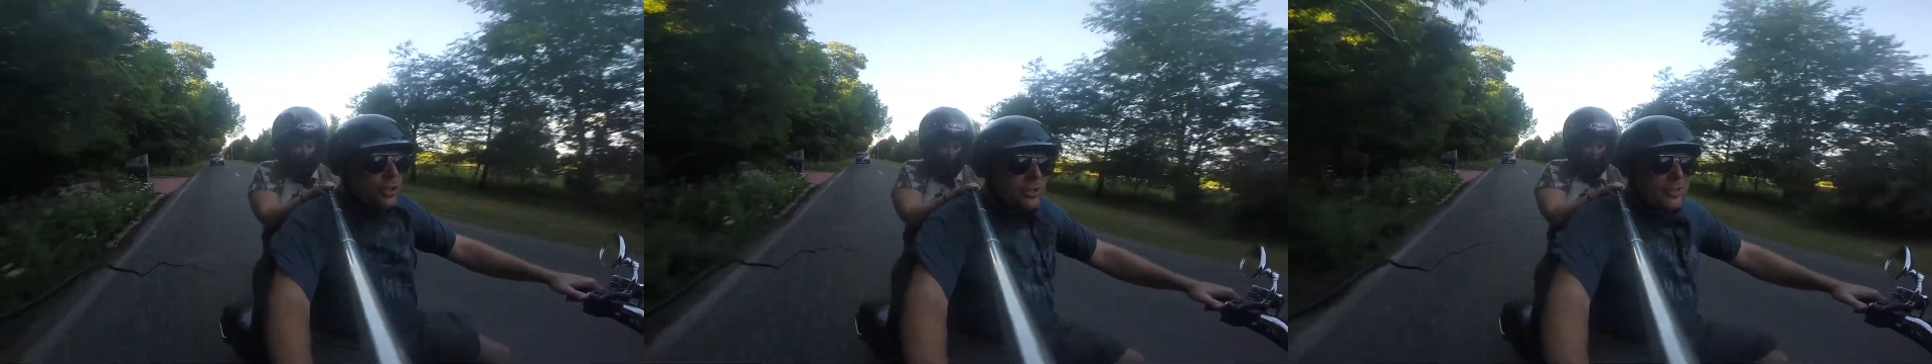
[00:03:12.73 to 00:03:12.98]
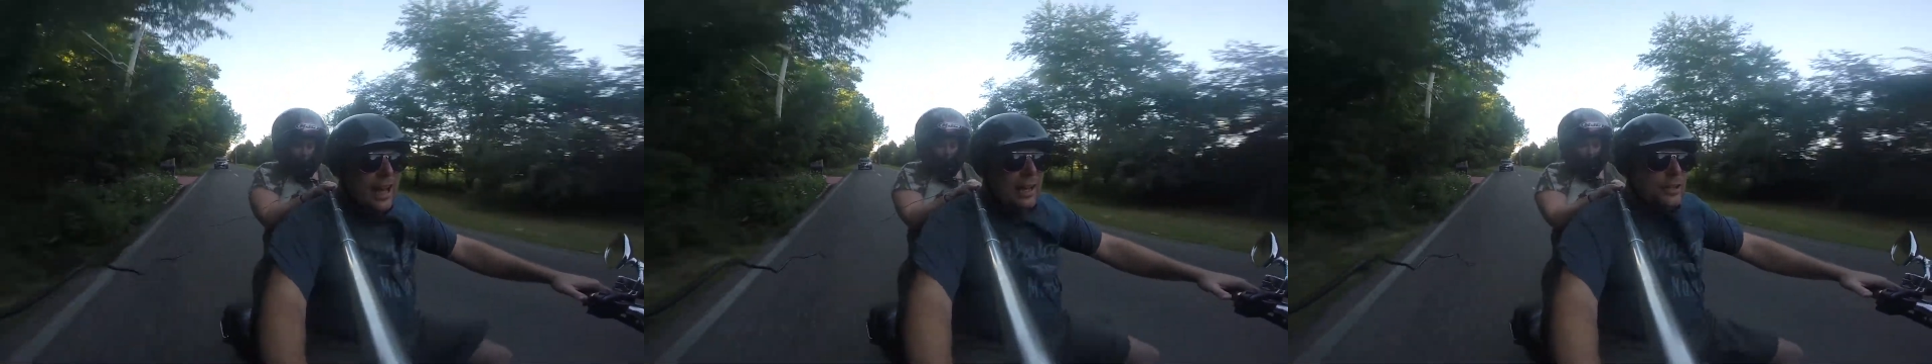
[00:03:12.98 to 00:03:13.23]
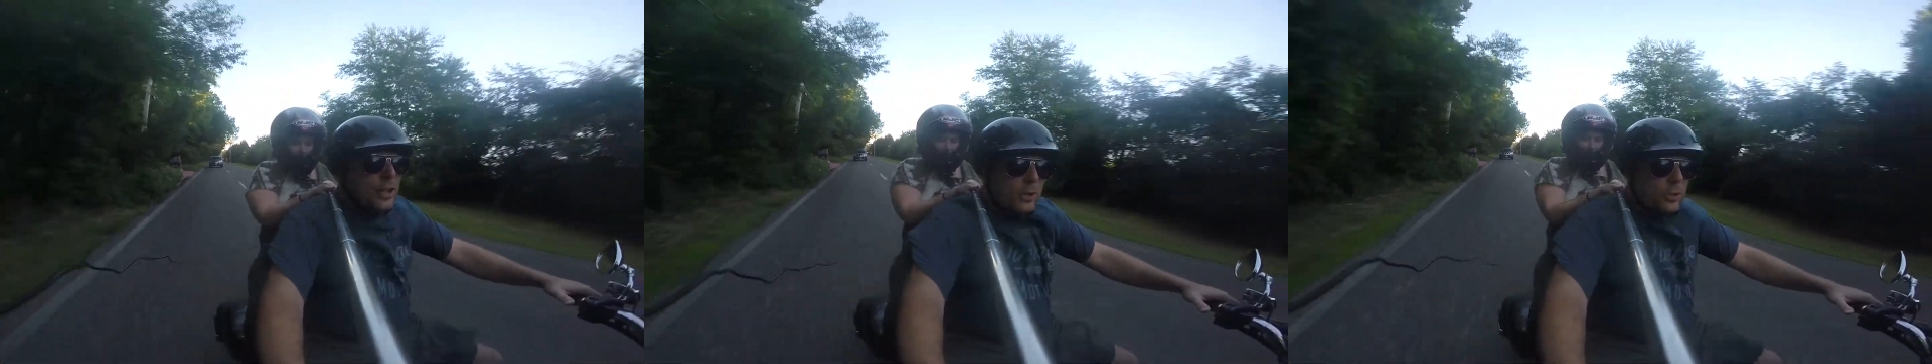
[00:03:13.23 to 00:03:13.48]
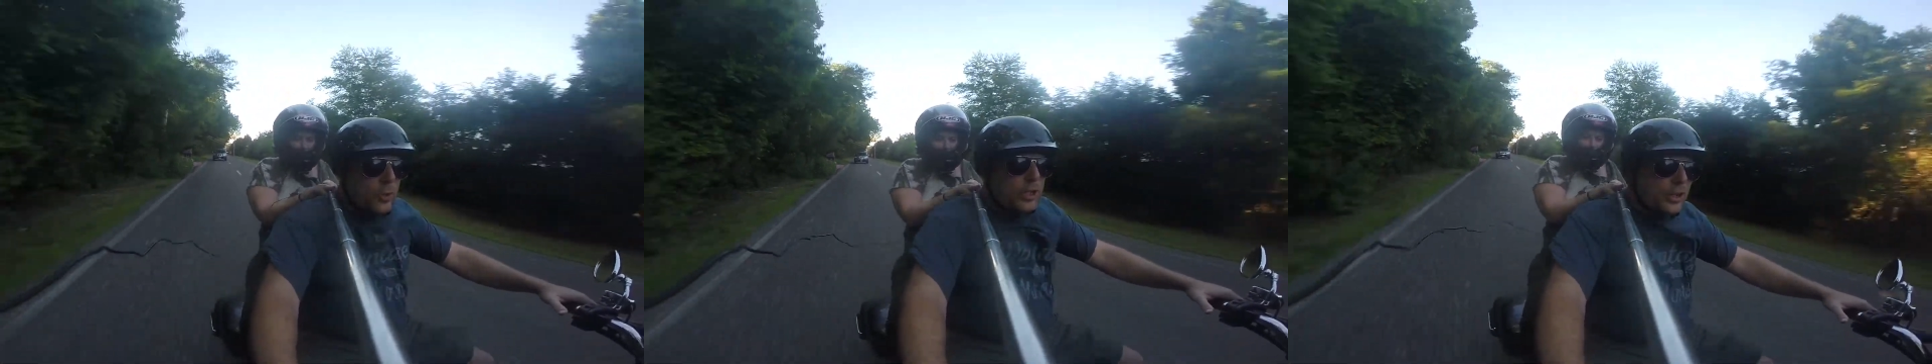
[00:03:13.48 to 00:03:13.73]
stop. You know,
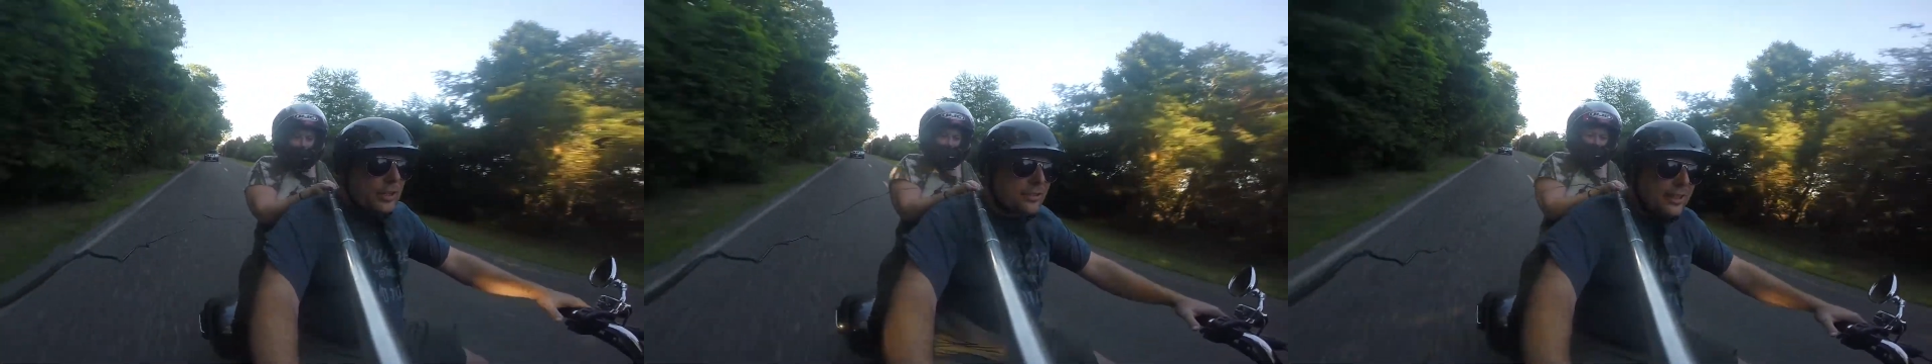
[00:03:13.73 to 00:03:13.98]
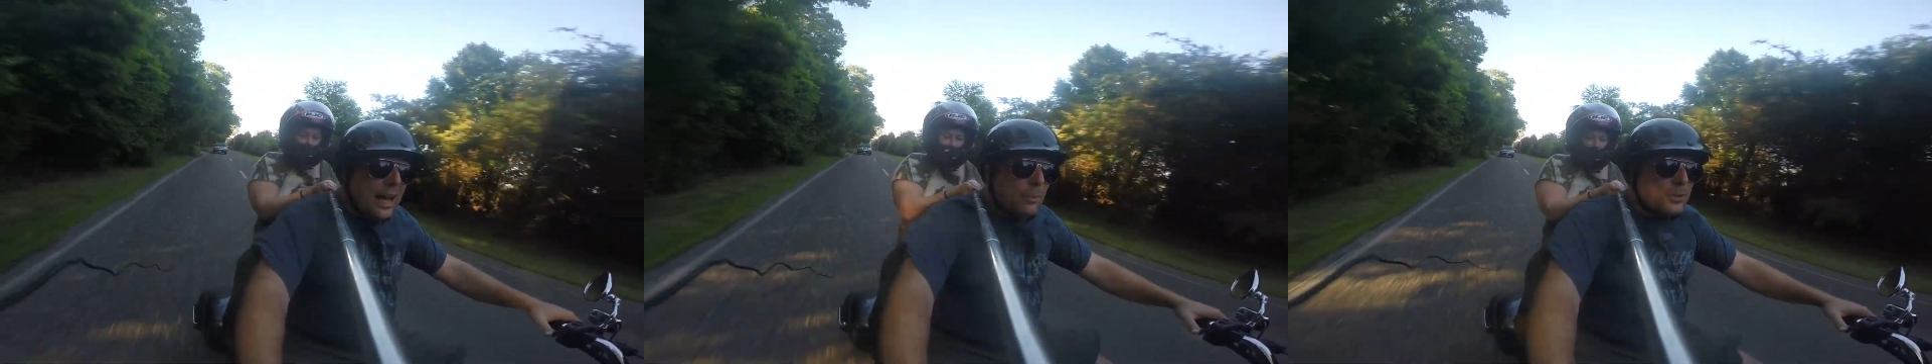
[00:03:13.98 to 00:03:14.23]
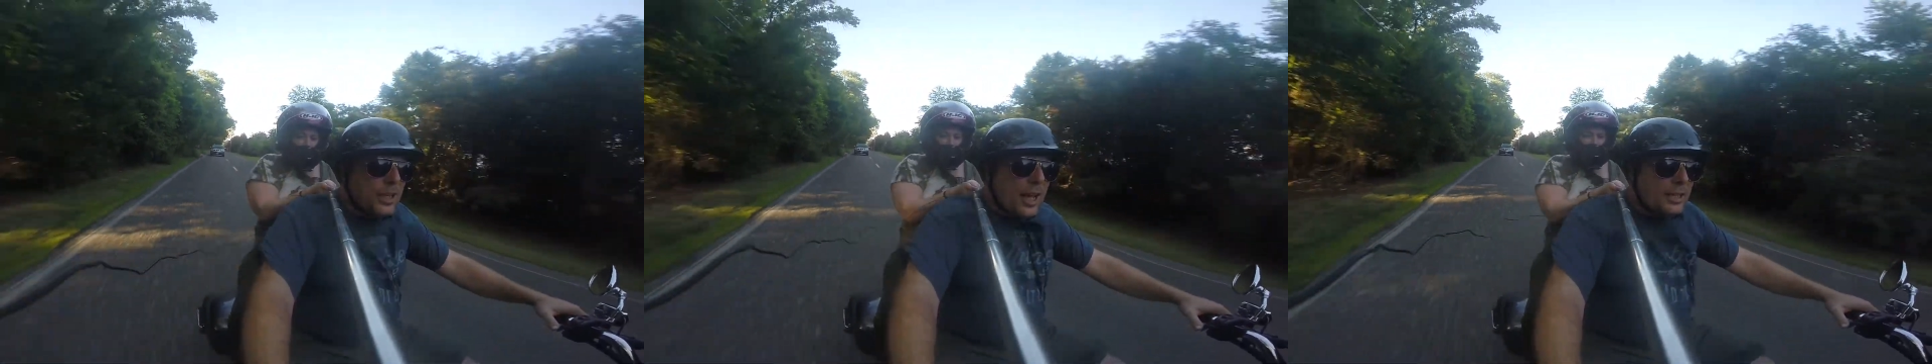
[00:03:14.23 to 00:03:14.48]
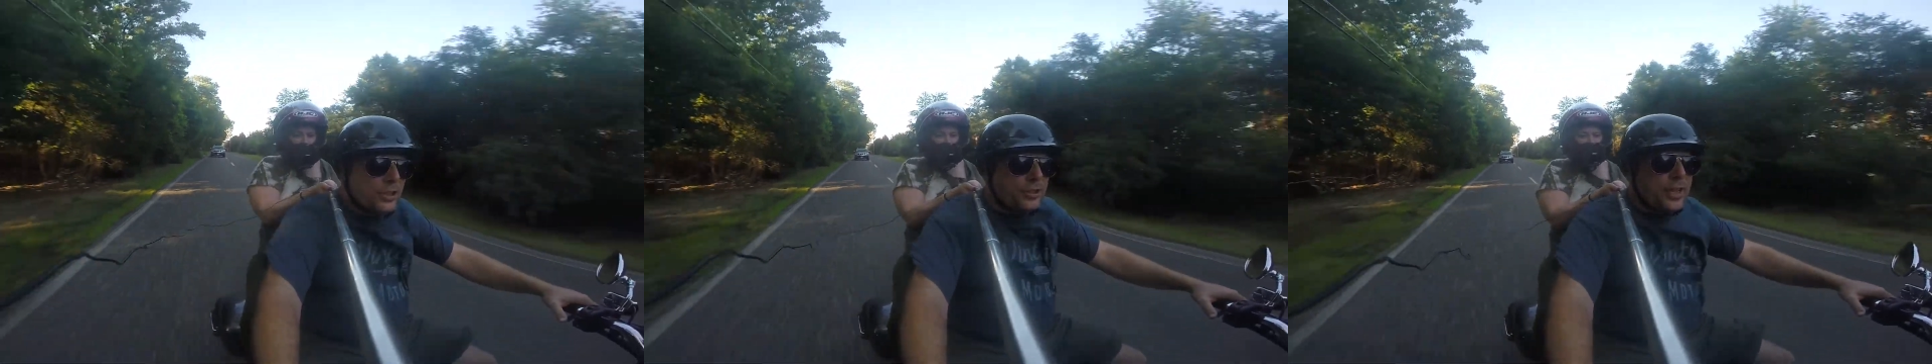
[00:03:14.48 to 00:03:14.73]
when you're at stop
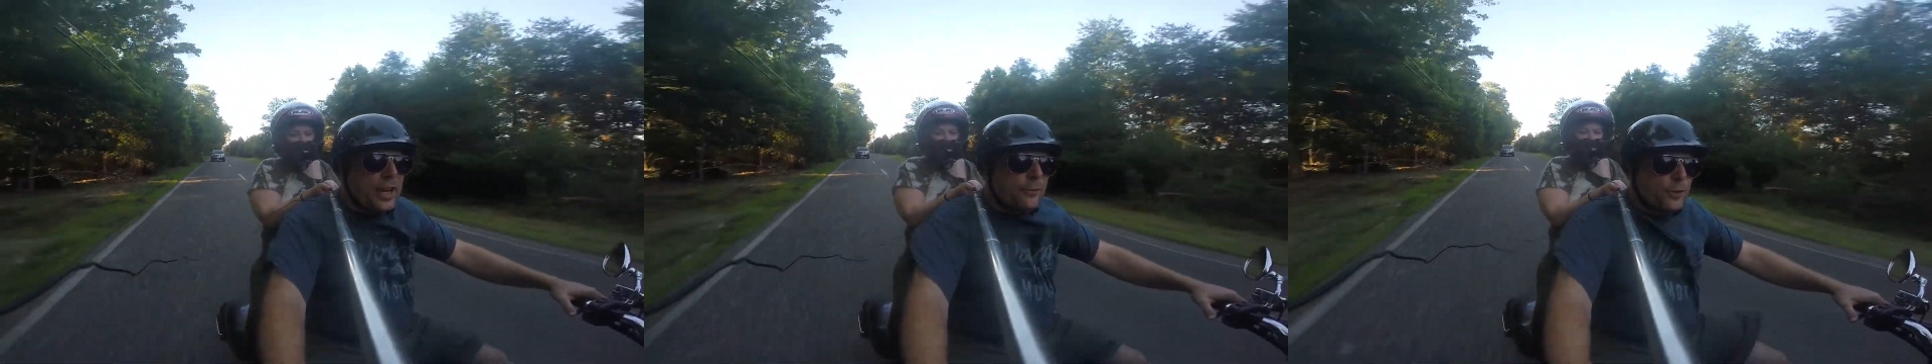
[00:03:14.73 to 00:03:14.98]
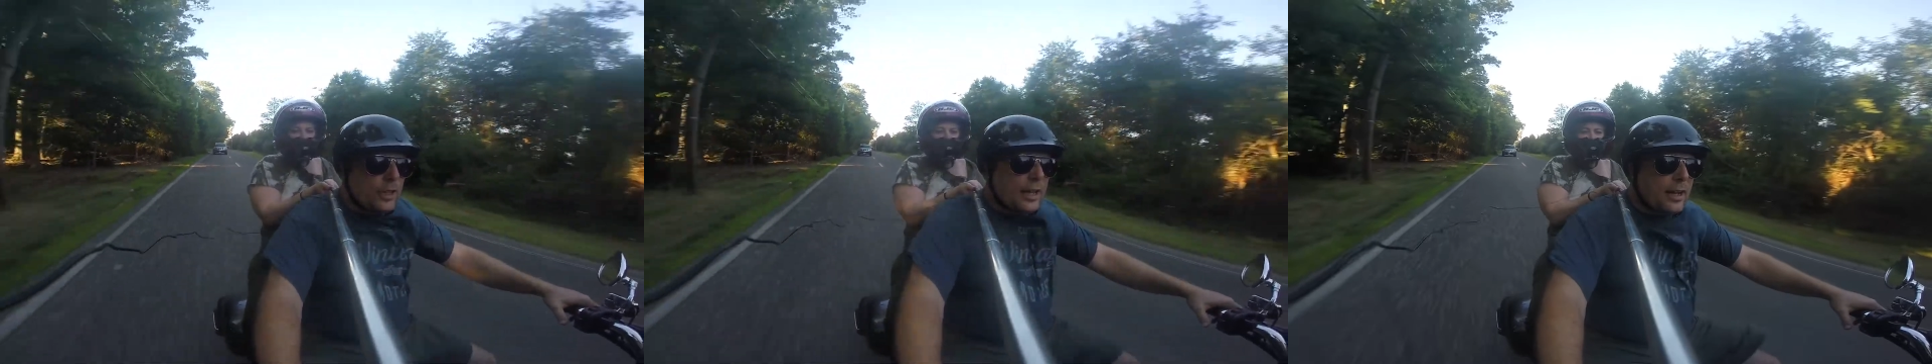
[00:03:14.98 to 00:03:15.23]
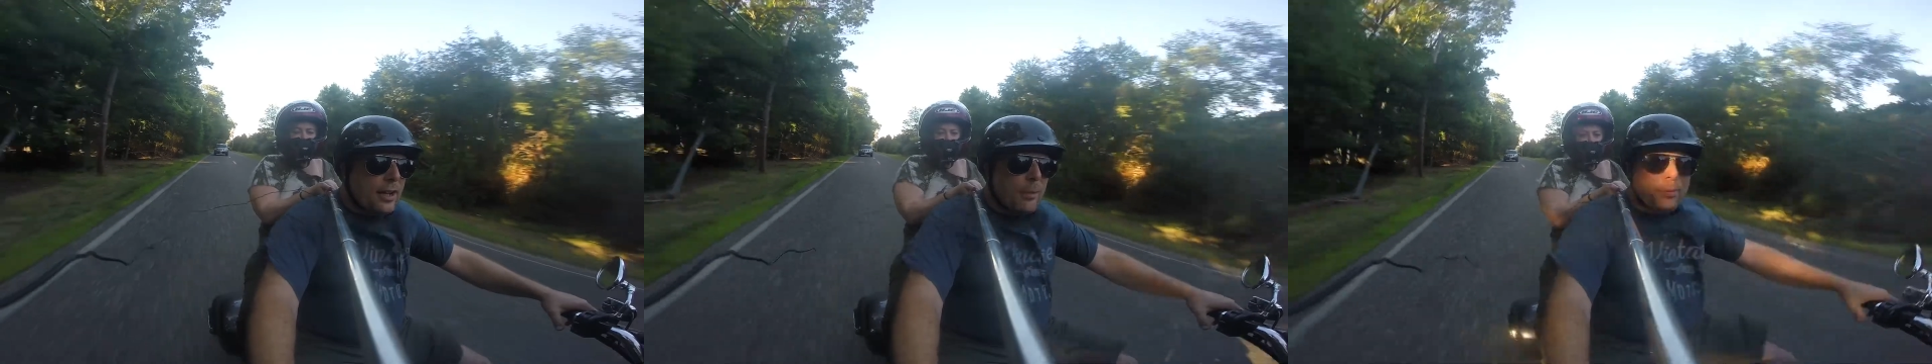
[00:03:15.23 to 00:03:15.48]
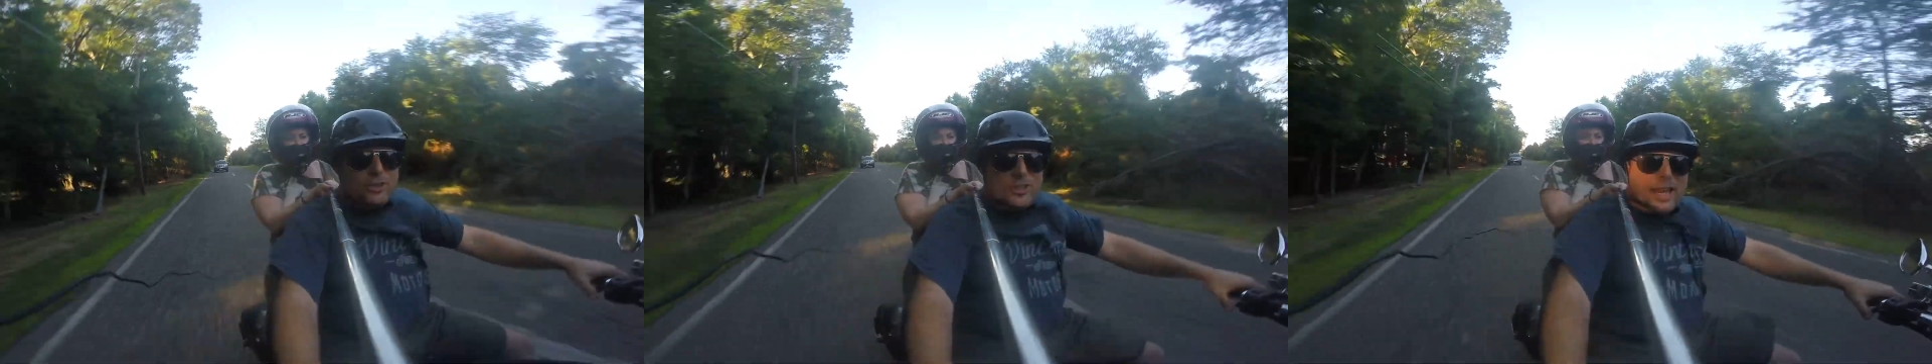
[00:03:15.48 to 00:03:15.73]
signs, you're there for like a
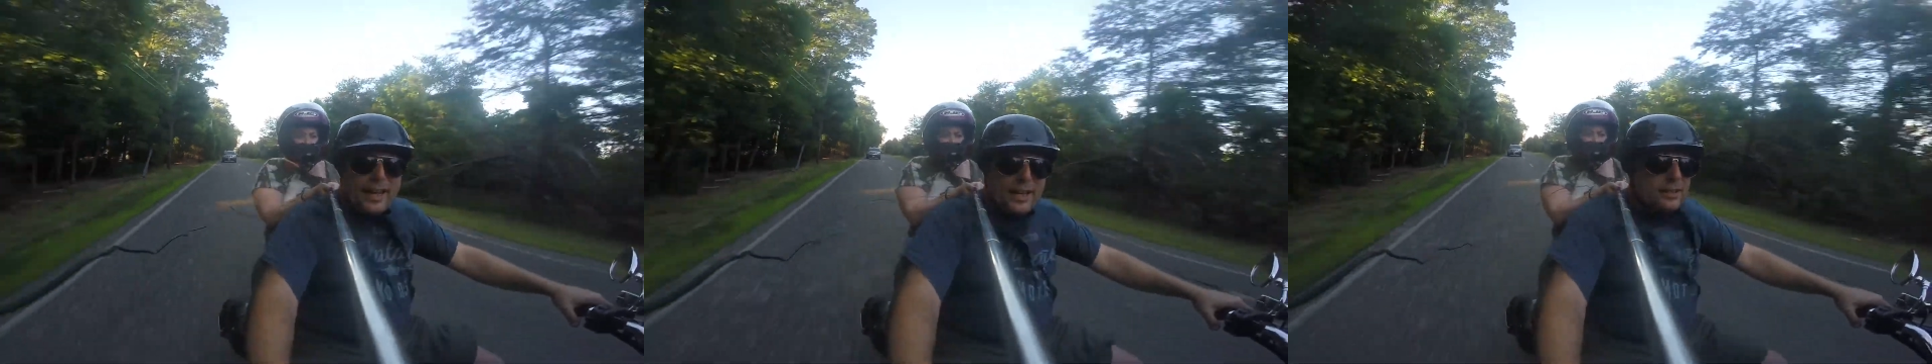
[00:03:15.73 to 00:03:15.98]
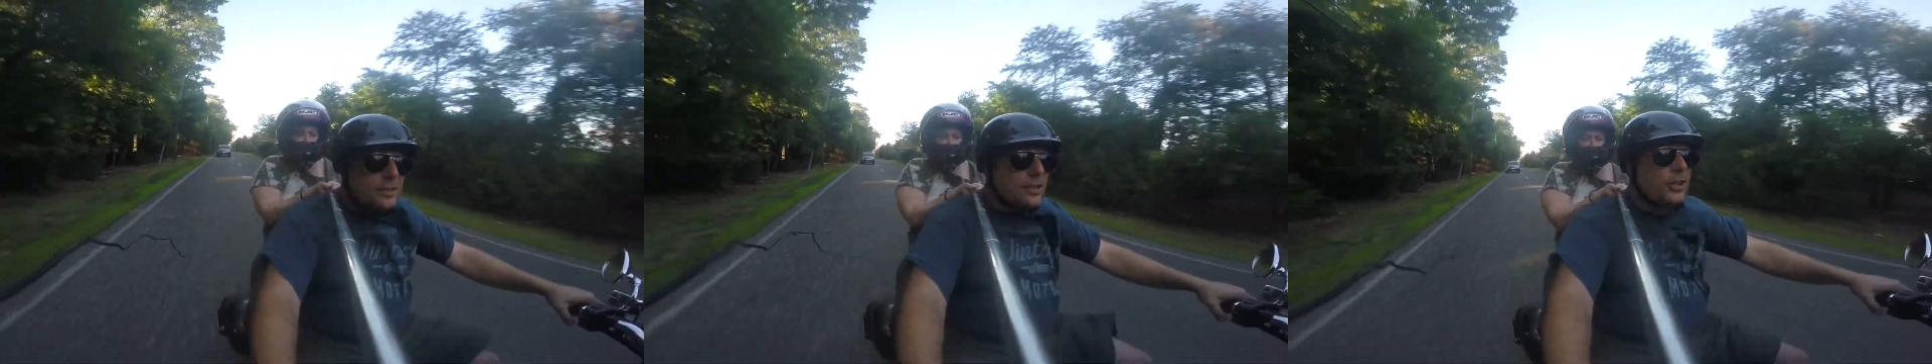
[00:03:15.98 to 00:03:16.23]
couple seconds,